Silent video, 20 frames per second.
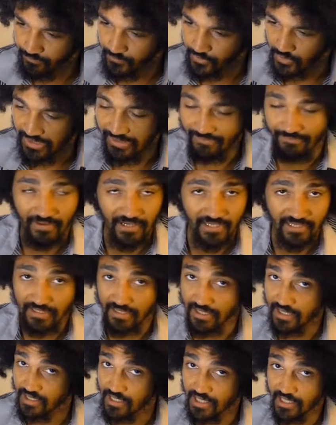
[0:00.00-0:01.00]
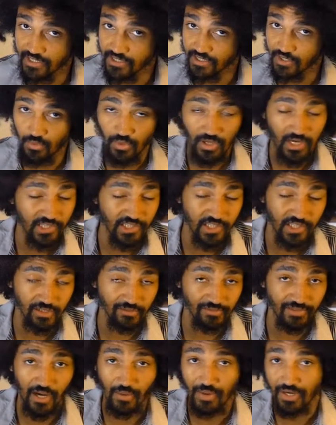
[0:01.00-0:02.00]
you're gonna face clients,
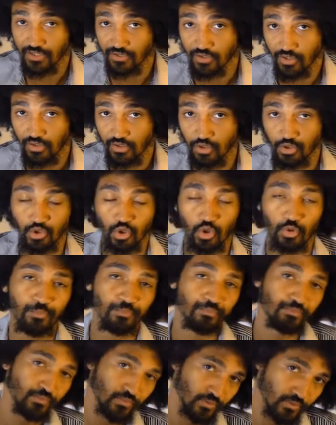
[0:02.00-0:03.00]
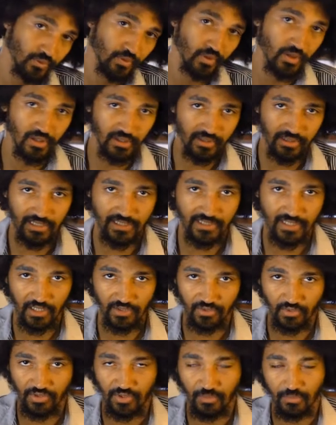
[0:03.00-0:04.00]
creative directors, so that's
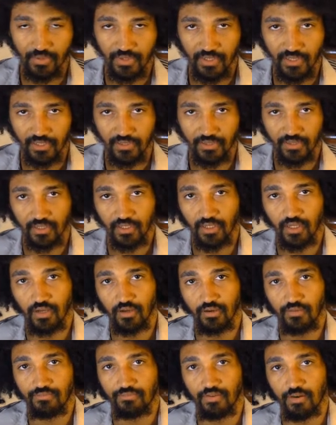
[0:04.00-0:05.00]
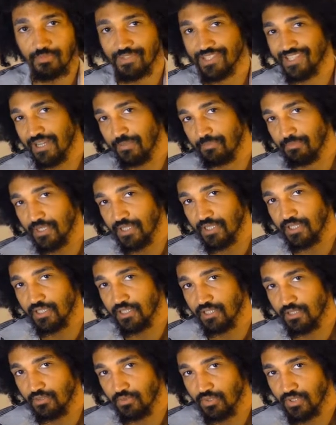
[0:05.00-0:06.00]
also something uh, from
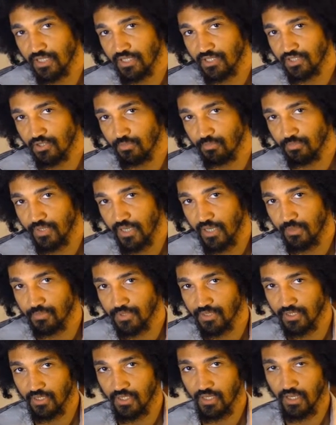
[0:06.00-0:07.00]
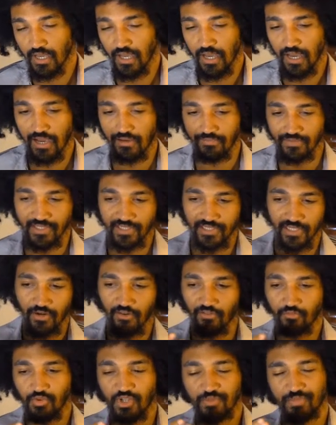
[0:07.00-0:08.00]
DMP you can sometimes have this kind
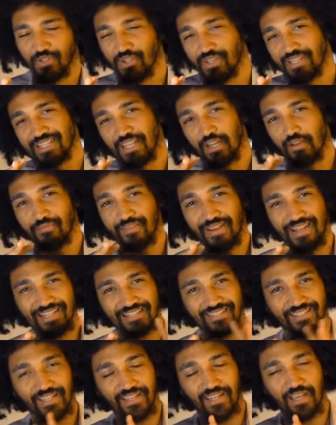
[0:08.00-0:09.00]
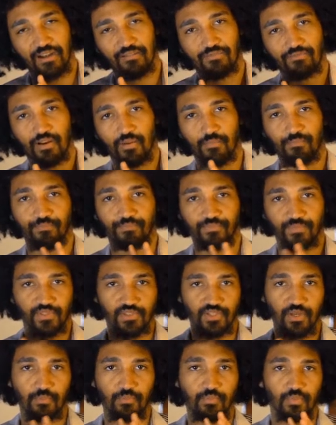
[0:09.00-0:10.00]
of bridge because it's kind of external from
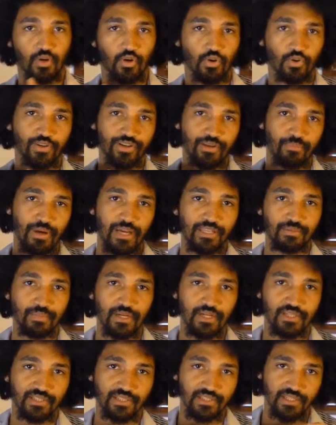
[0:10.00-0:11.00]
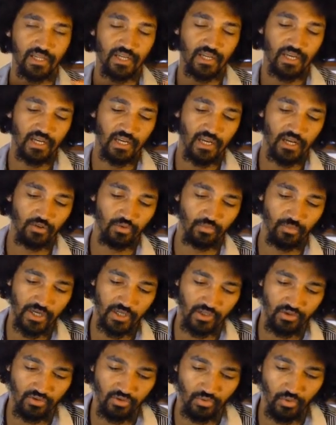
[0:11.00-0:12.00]
some other departments and you
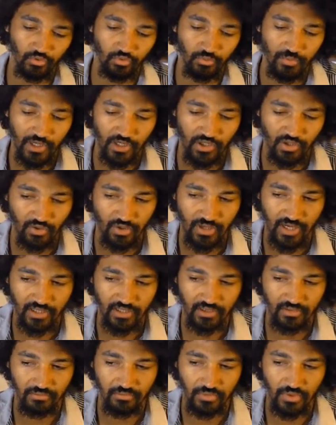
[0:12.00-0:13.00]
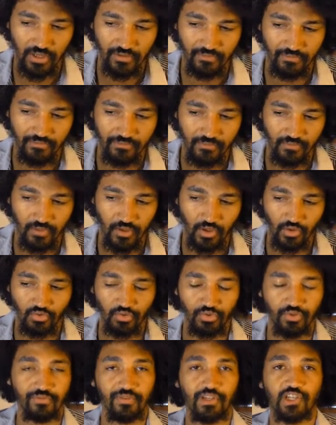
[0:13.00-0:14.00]
make you want to make sure like you have a
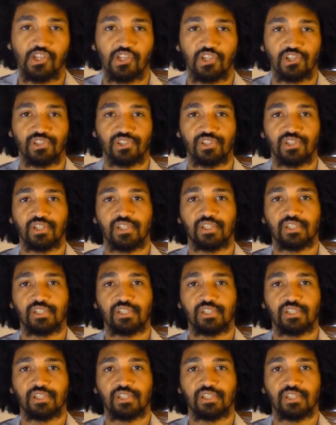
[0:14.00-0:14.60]
good vision